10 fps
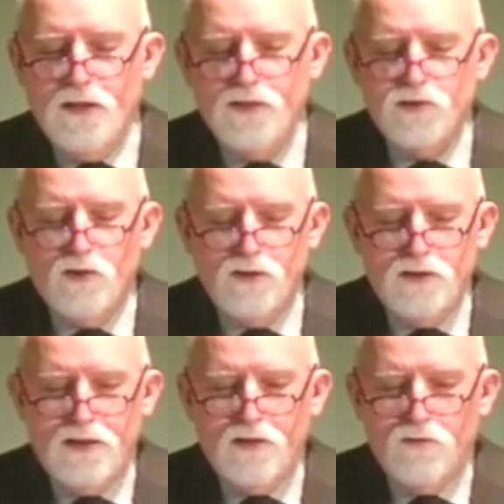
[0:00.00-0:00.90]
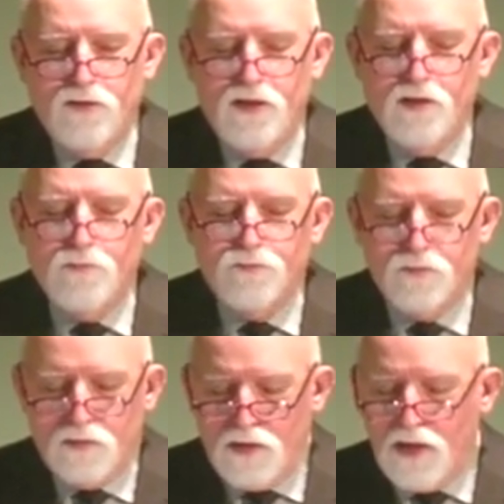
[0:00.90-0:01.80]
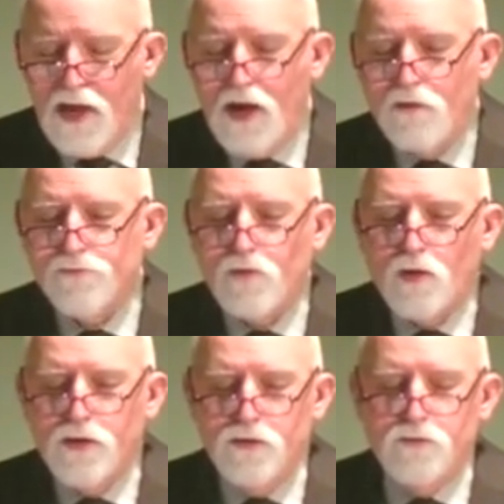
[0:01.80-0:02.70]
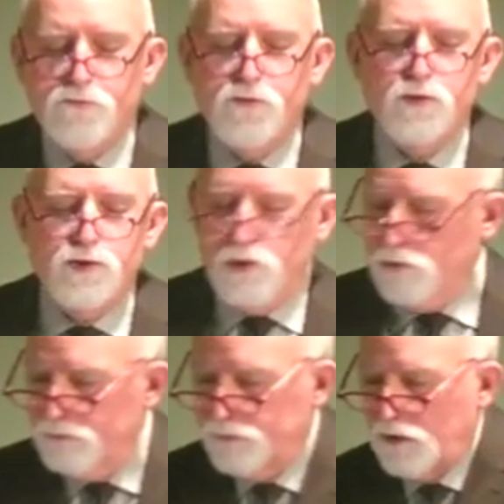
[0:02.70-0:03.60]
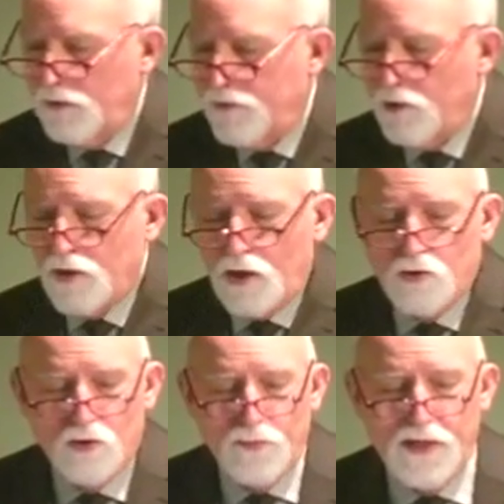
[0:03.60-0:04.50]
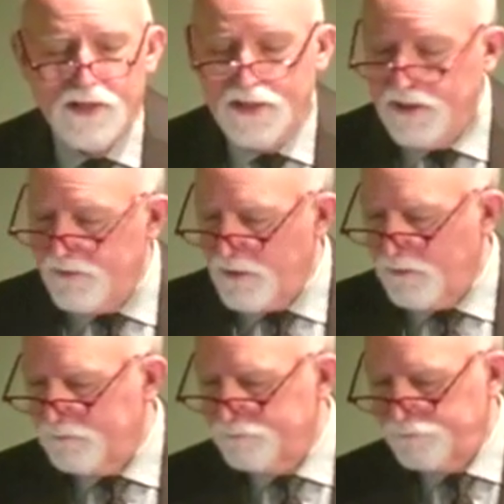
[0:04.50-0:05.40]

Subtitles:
is going to tell them how far in the future they're not going to pay anything.